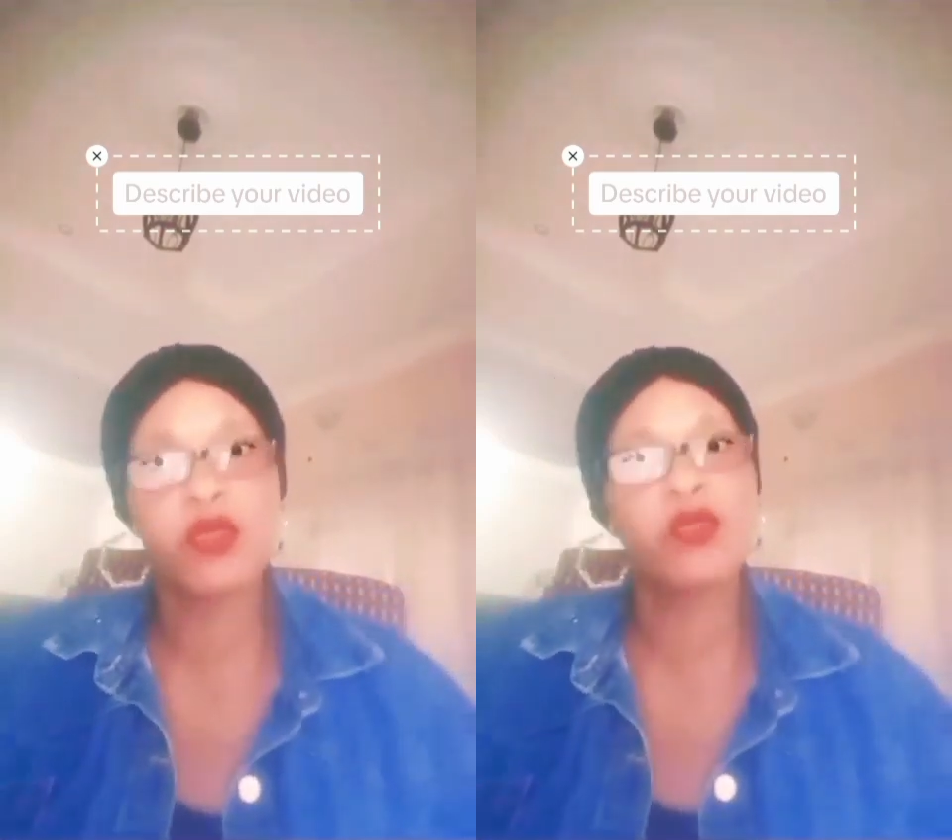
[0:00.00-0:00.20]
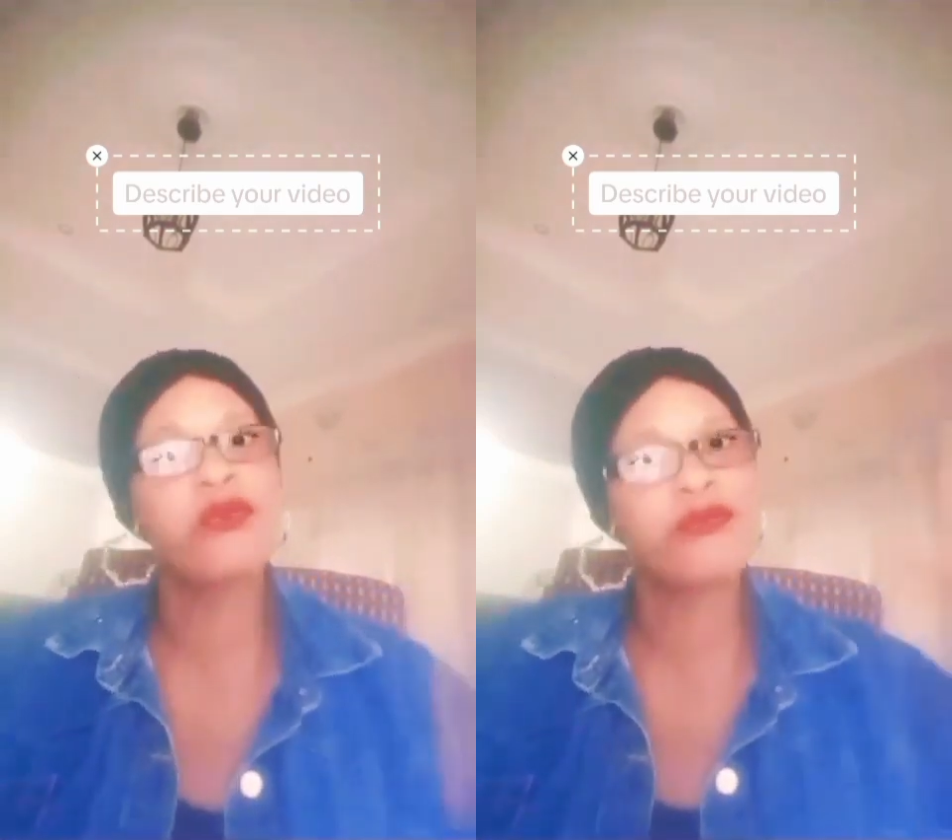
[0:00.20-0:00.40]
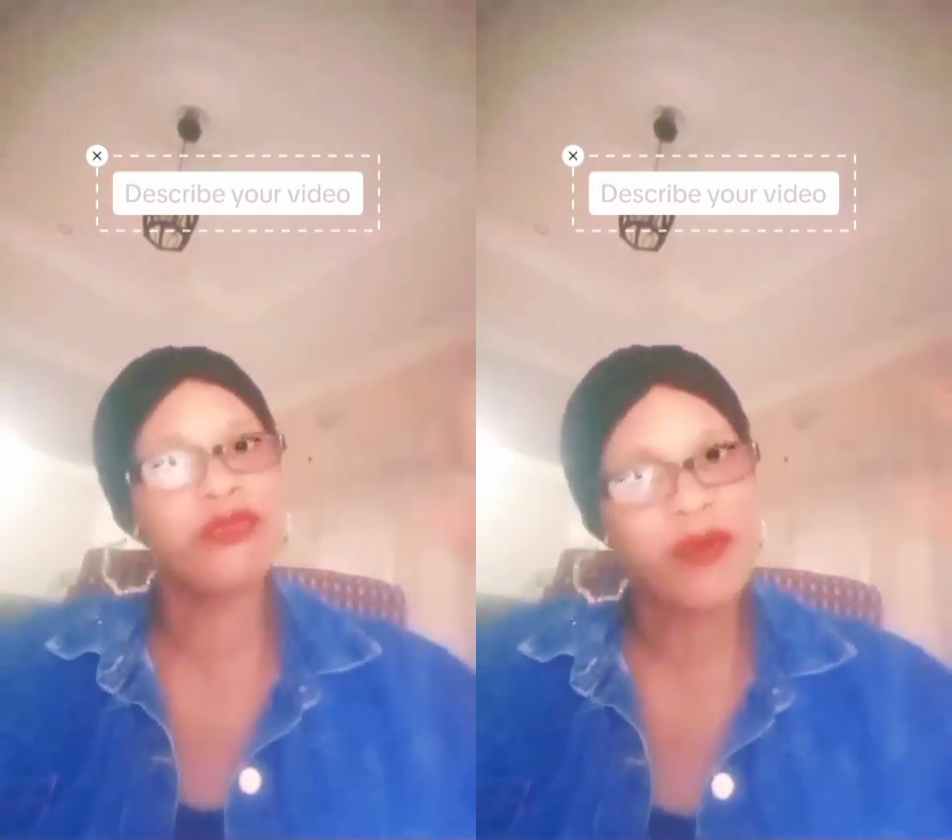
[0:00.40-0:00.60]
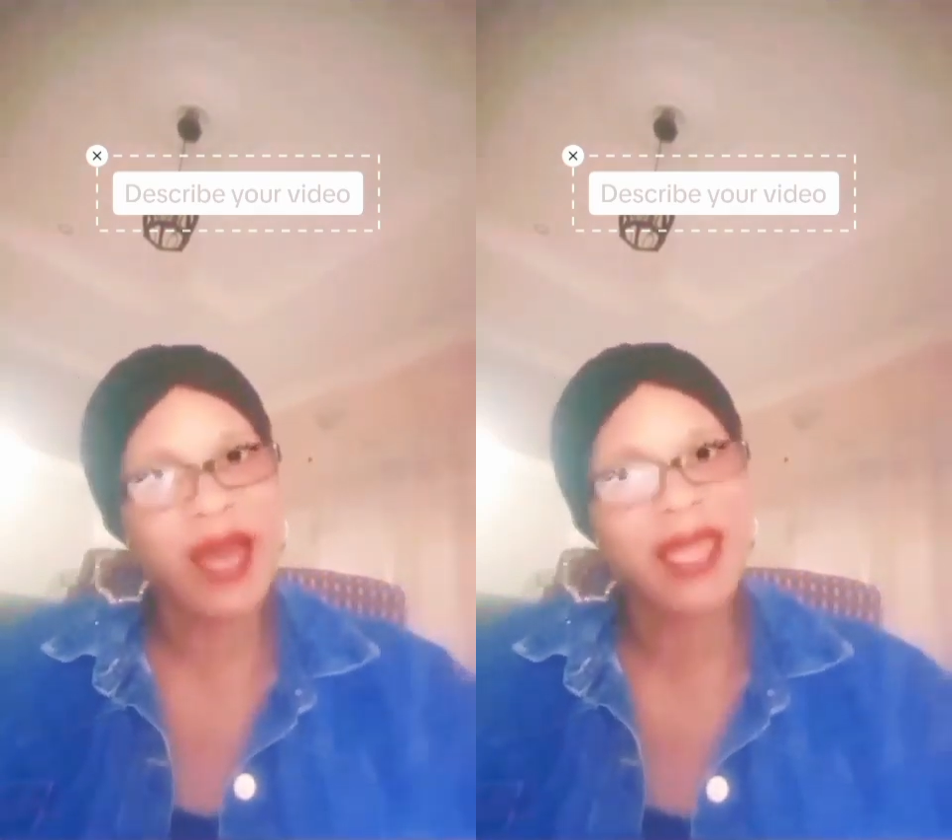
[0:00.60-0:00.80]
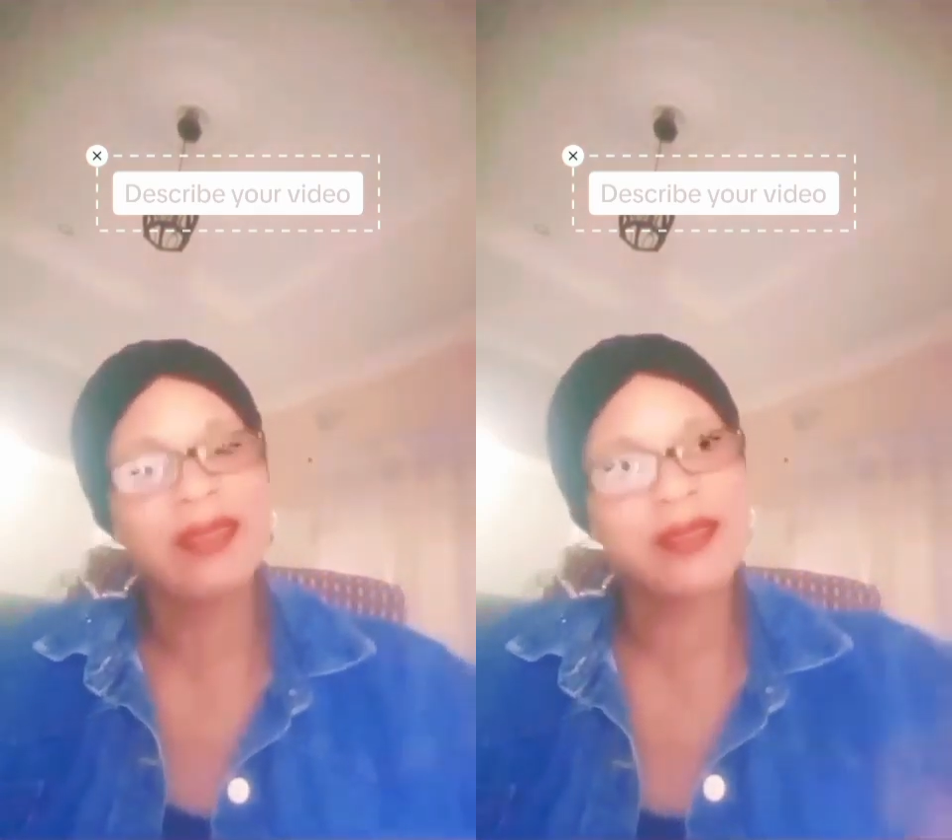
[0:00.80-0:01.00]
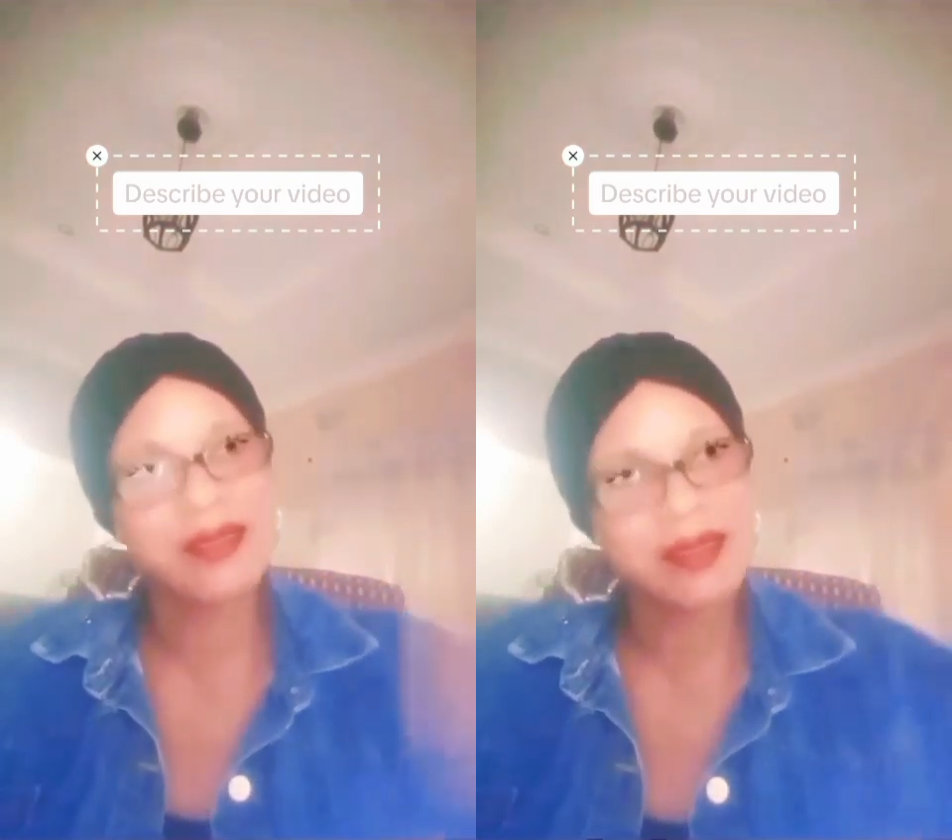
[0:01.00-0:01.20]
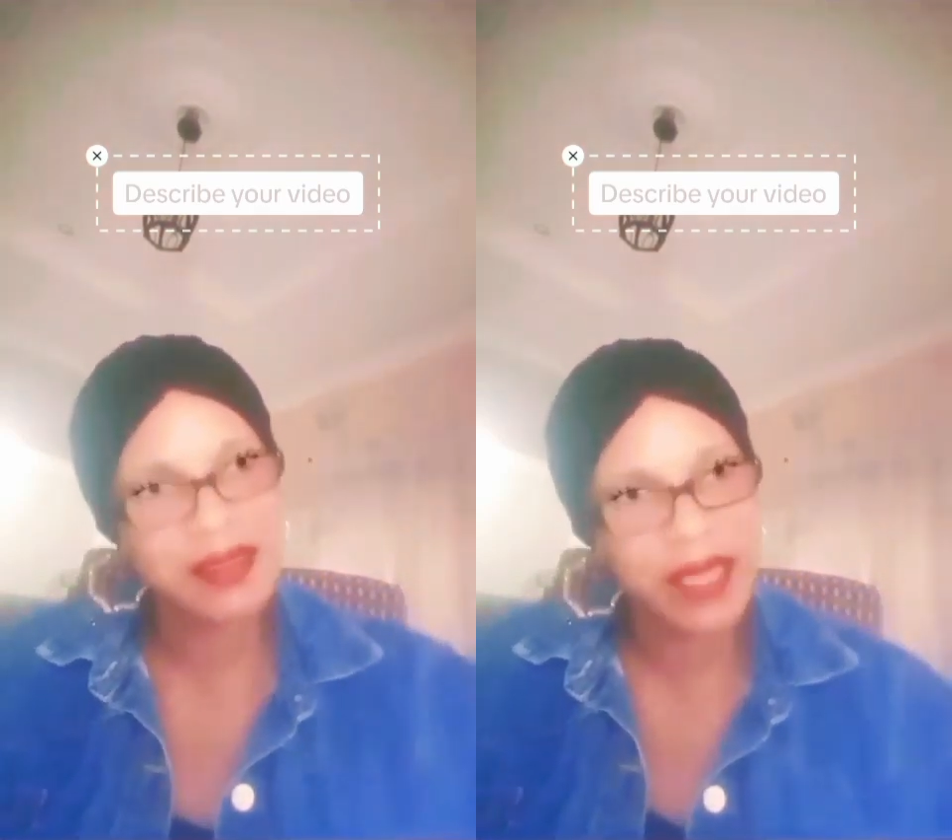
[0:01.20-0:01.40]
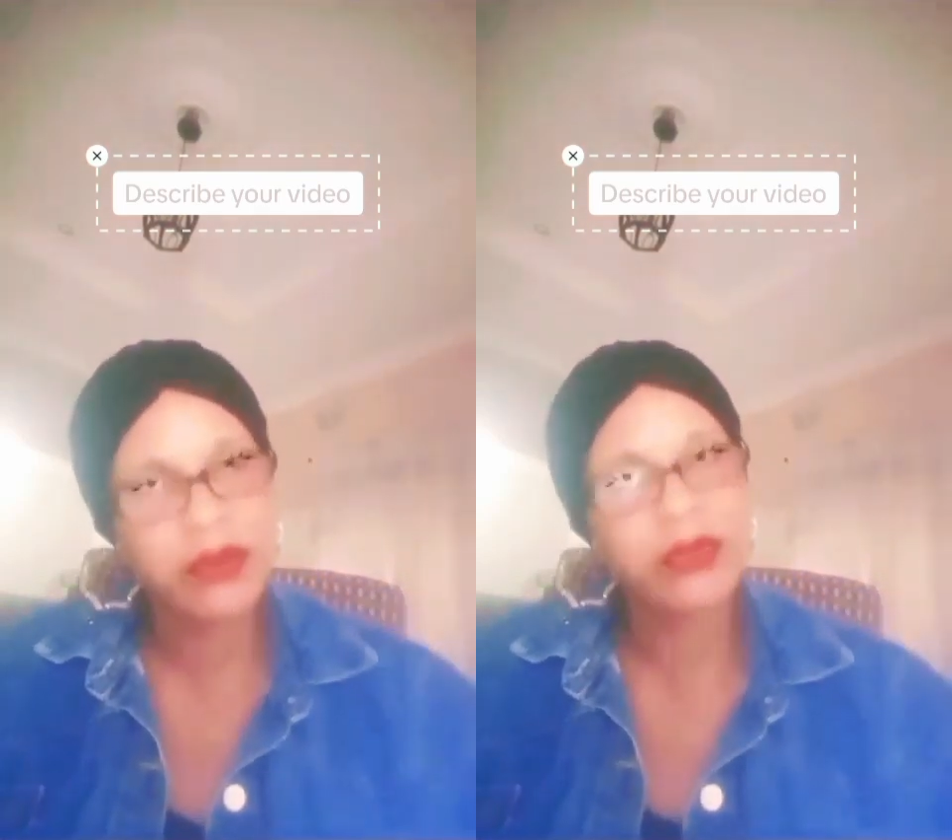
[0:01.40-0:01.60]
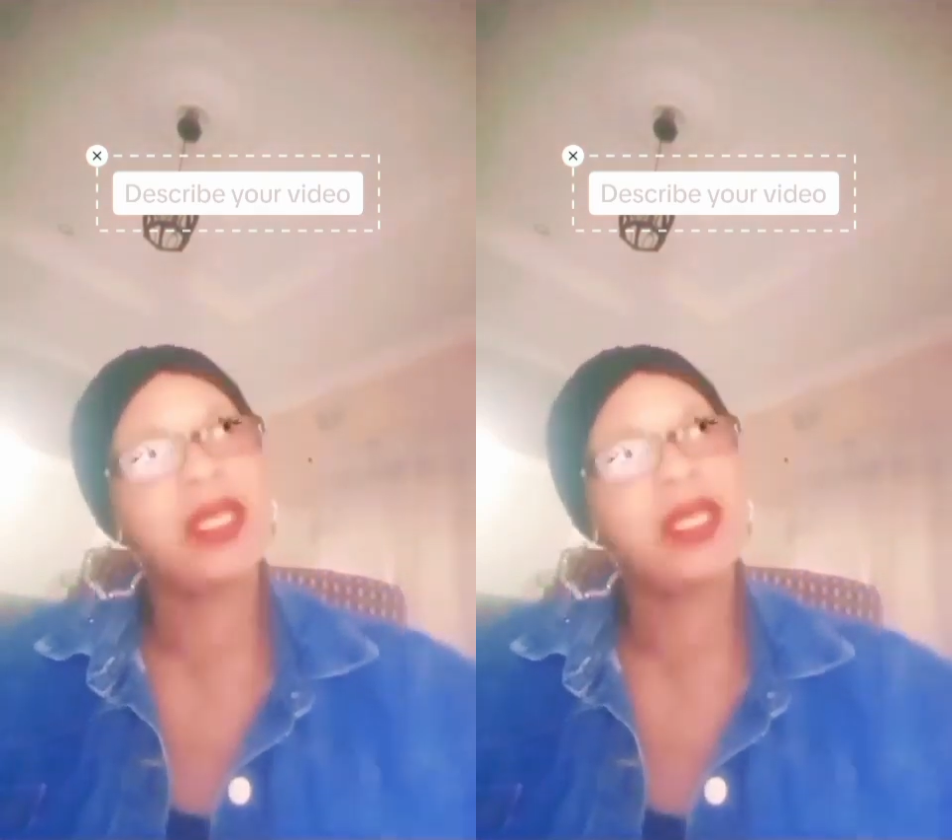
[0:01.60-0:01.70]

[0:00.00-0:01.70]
So find the circle